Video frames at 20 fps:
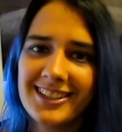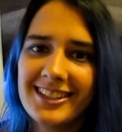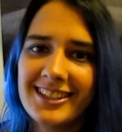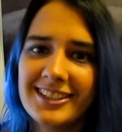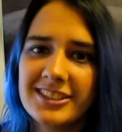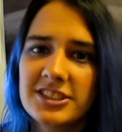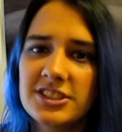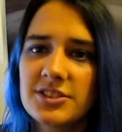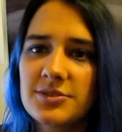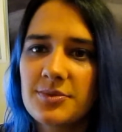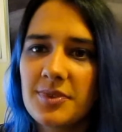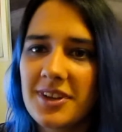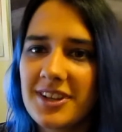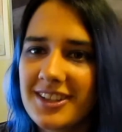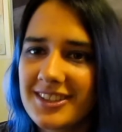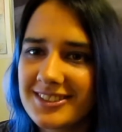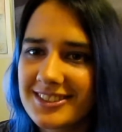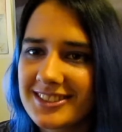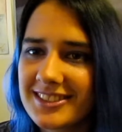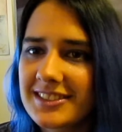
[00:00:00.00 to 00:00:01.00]
She
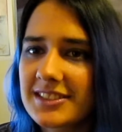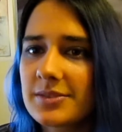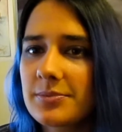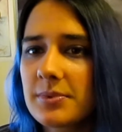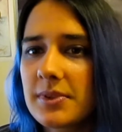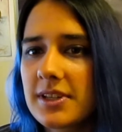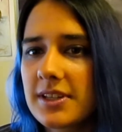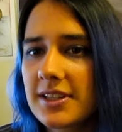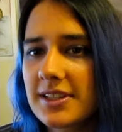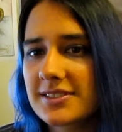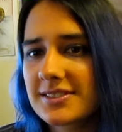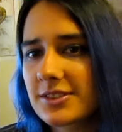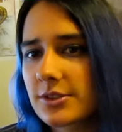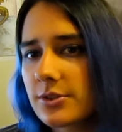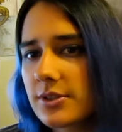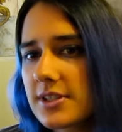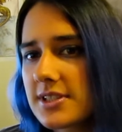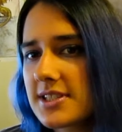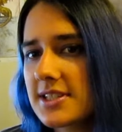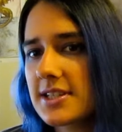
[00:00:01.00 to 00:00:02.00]
wants it to be as
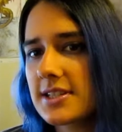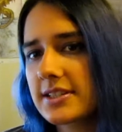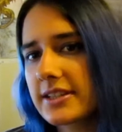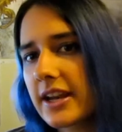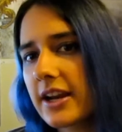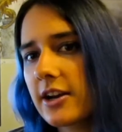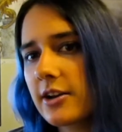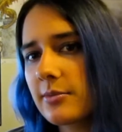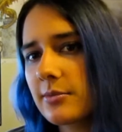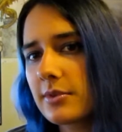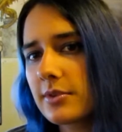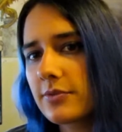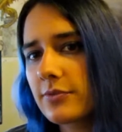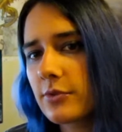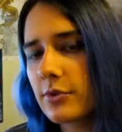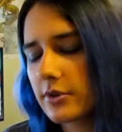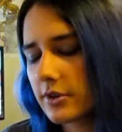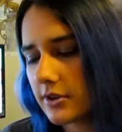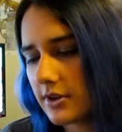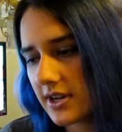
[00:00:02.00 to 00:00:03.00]
greasy and terrible
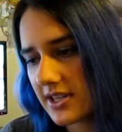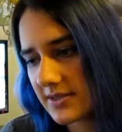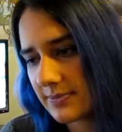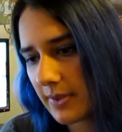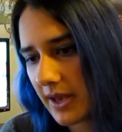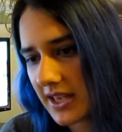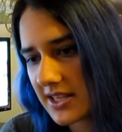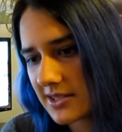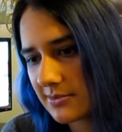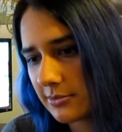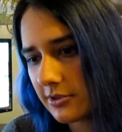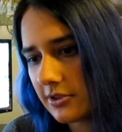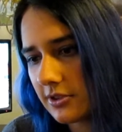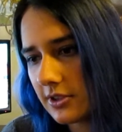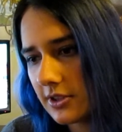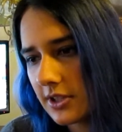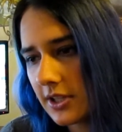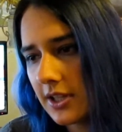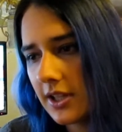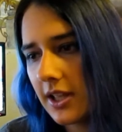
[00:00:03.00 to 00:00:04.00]
for her as possible.
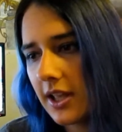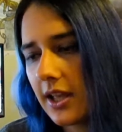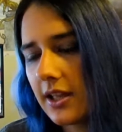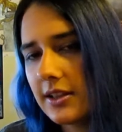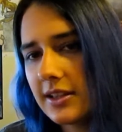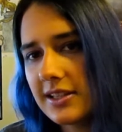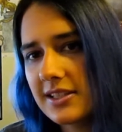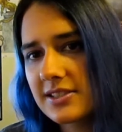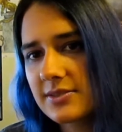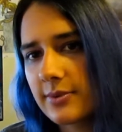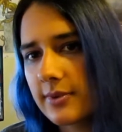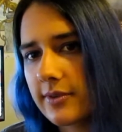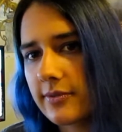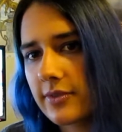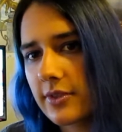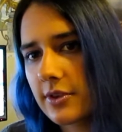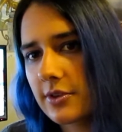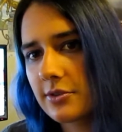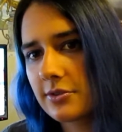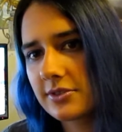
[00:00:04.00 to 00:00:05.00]
Ellie is one of
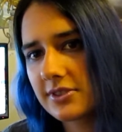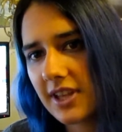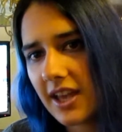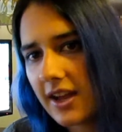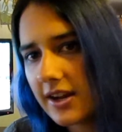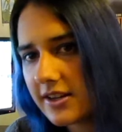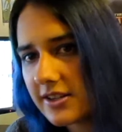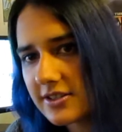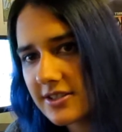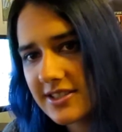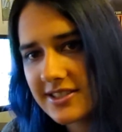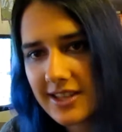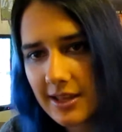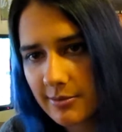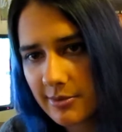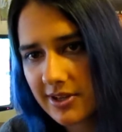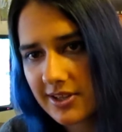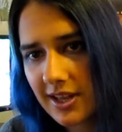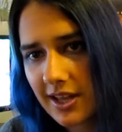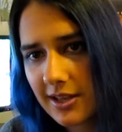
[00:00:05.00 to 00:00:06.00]
those iron
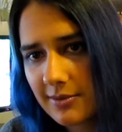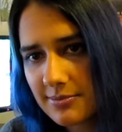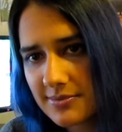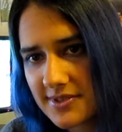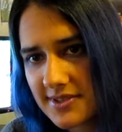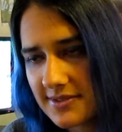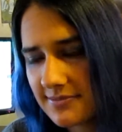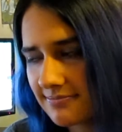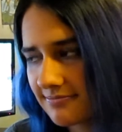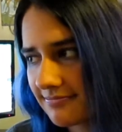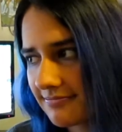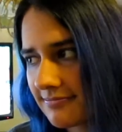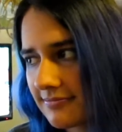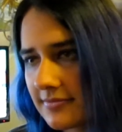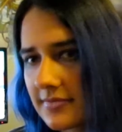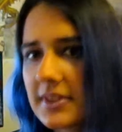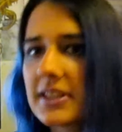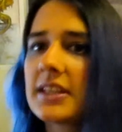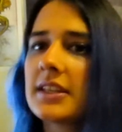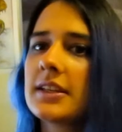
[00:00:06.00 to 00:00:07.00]
stomach types.
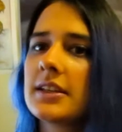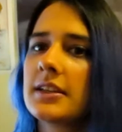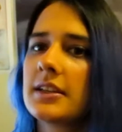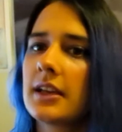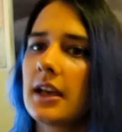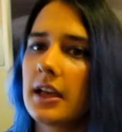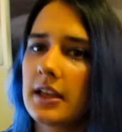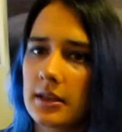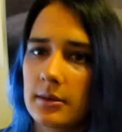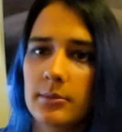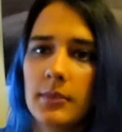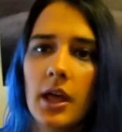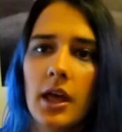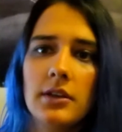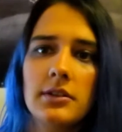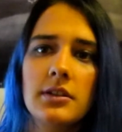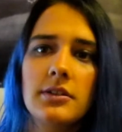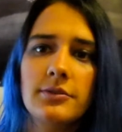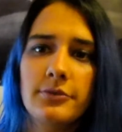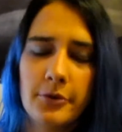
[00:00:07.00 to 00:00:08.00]
I am
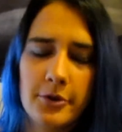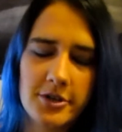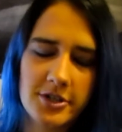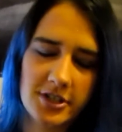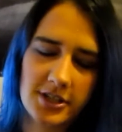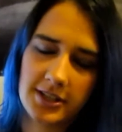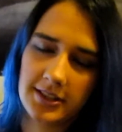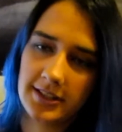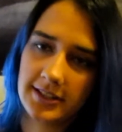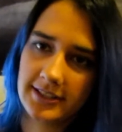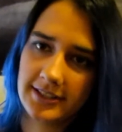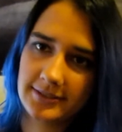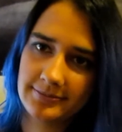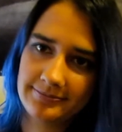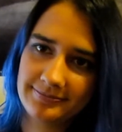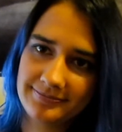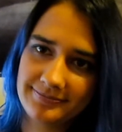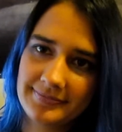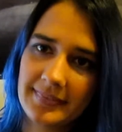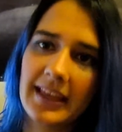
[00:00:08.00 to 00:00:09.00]
not, unfortunately.
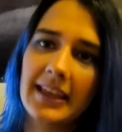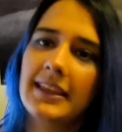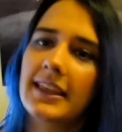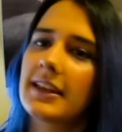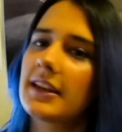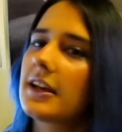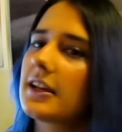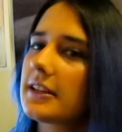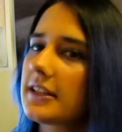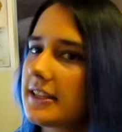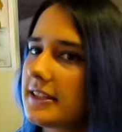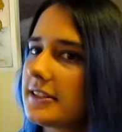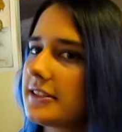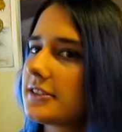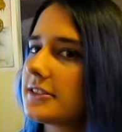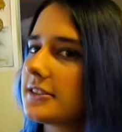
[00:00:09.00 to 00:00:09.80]
I cannot eat.